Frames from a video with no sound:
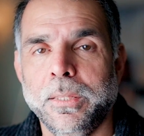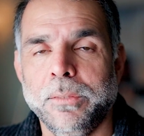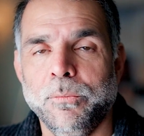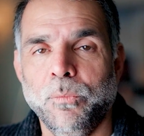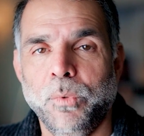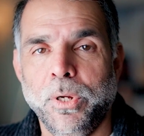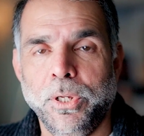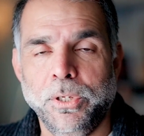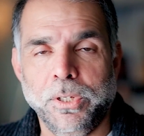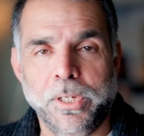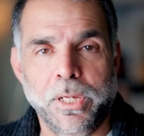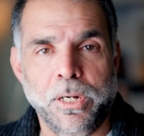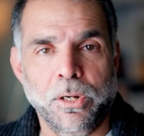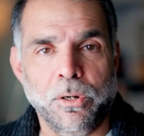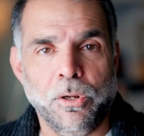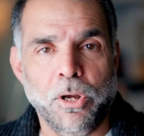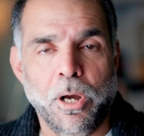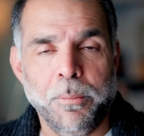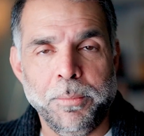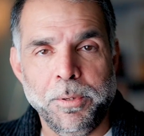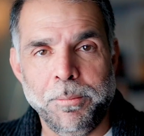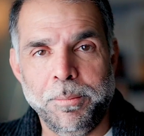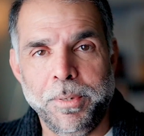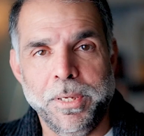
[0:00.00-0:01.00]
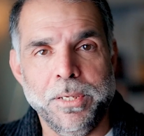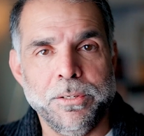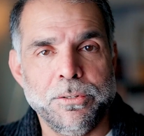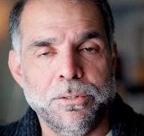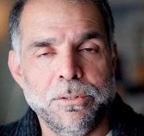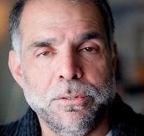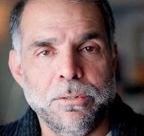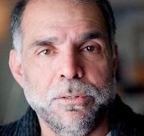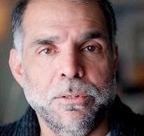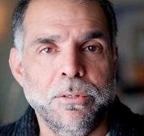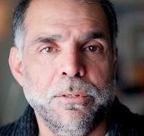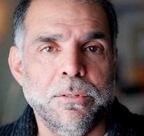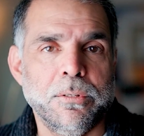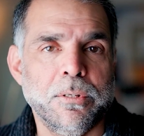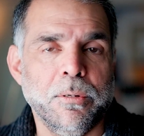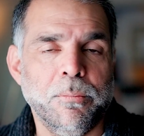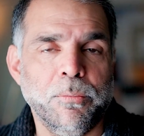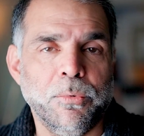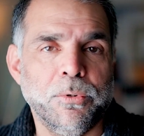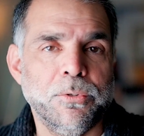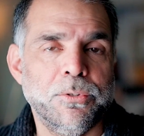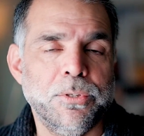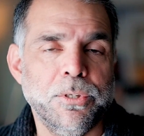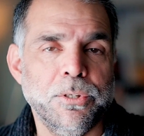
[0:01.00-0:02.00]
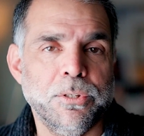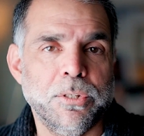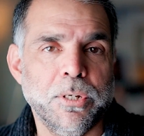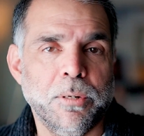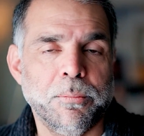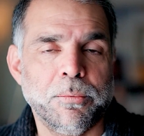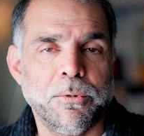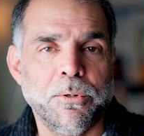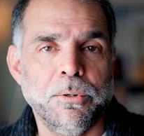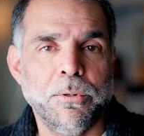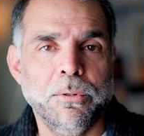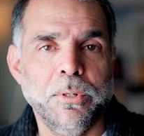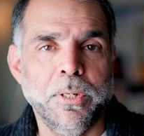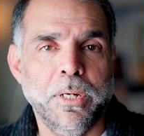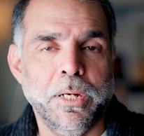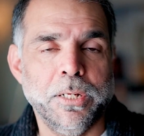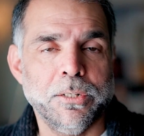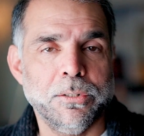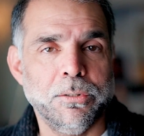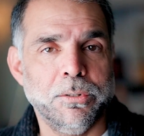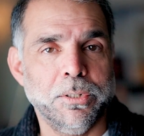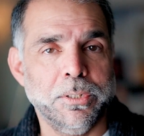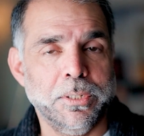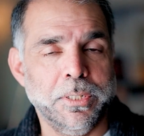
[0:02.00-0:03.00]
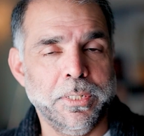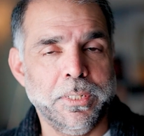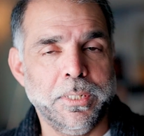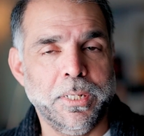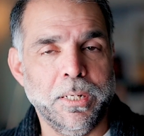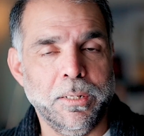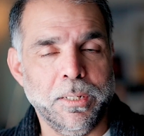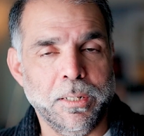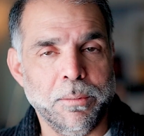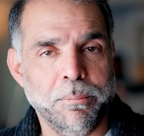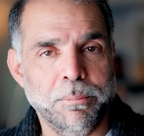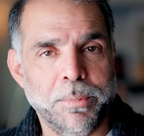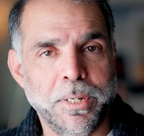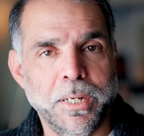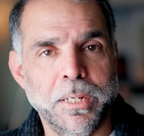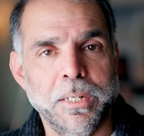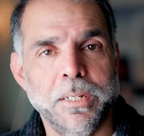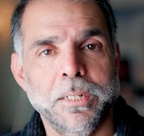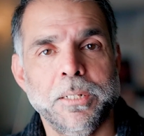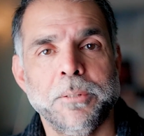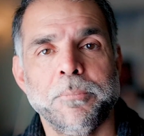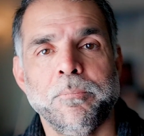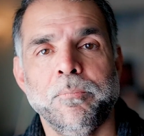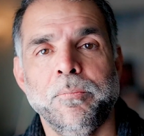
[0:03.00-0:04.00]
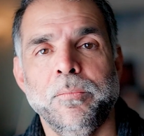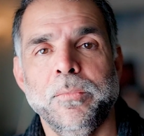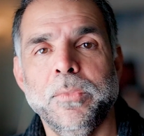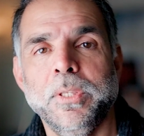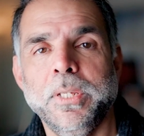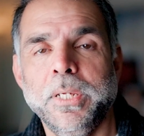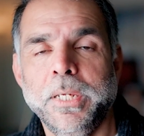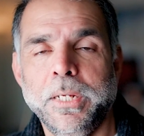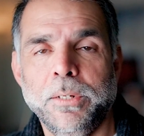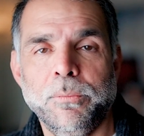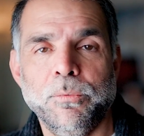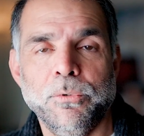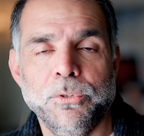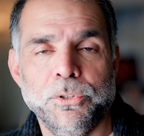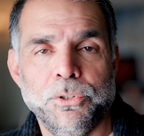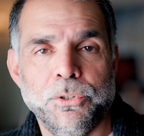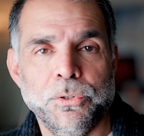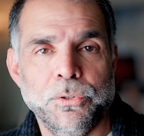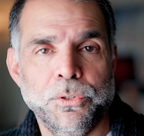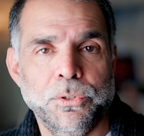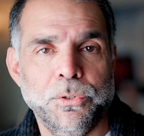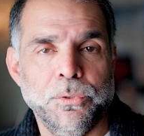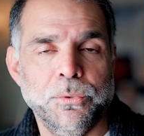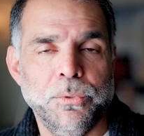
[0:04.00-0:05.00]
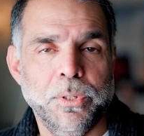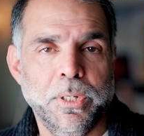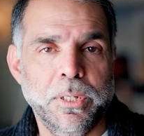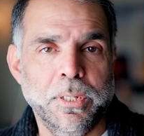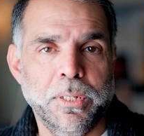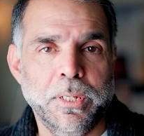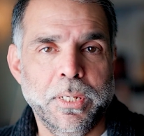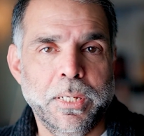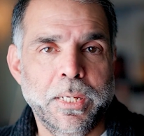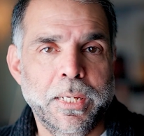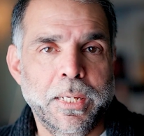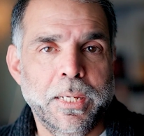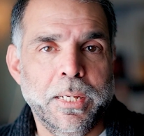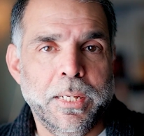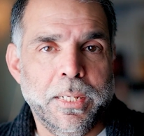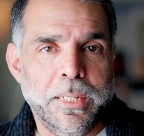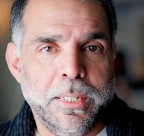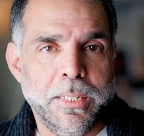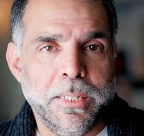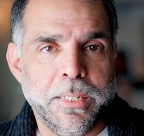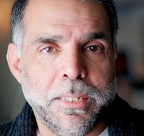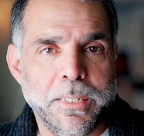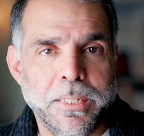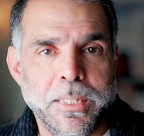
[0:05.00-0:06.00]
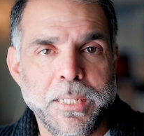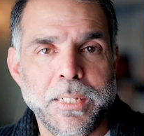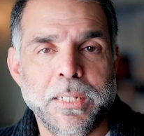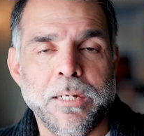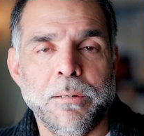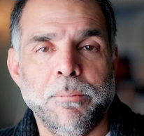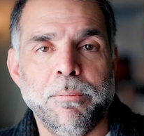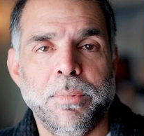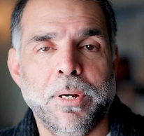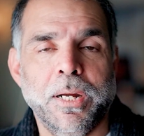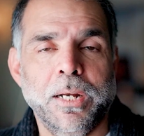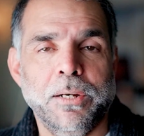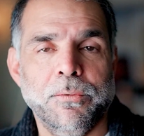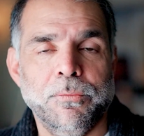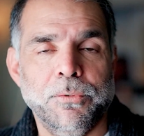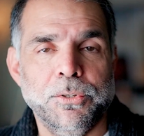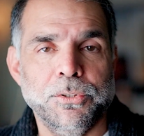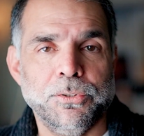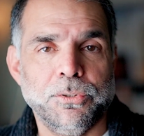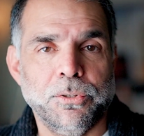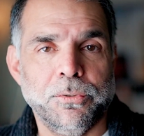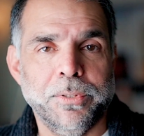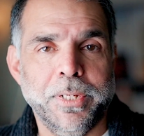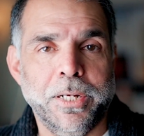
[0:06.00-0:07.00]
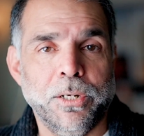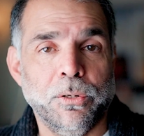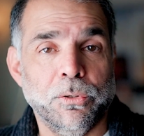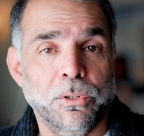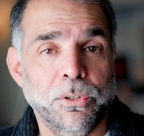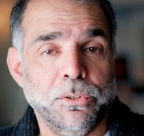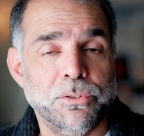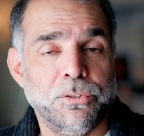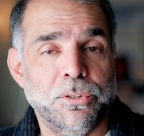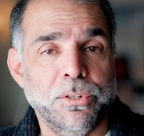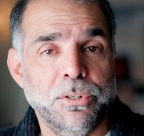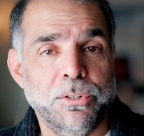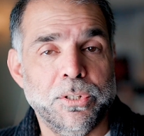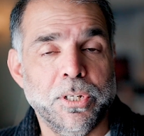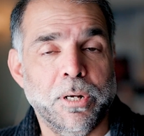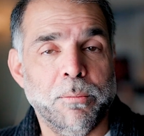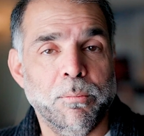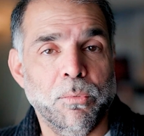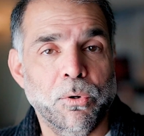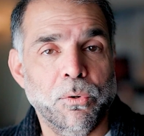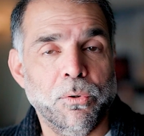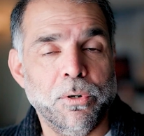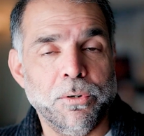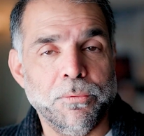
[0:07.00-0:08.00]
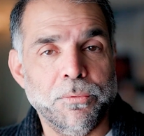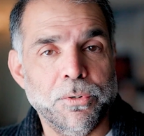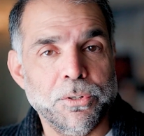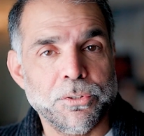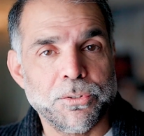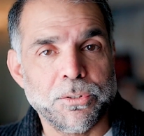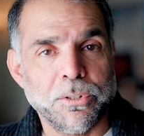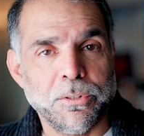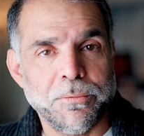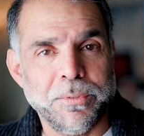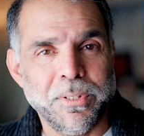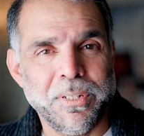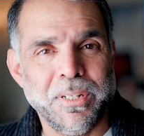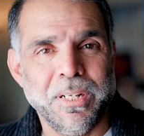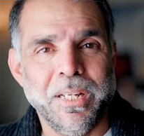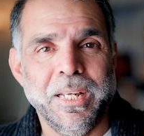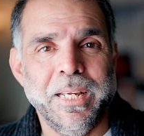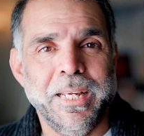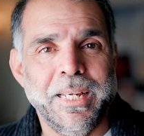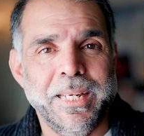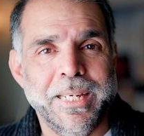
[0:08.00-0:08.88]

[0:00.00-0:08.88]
where you can copy paste some C sharp code, and as long as it can compile it, it will show you a decompiled version of that or the C sharp lowered version of it.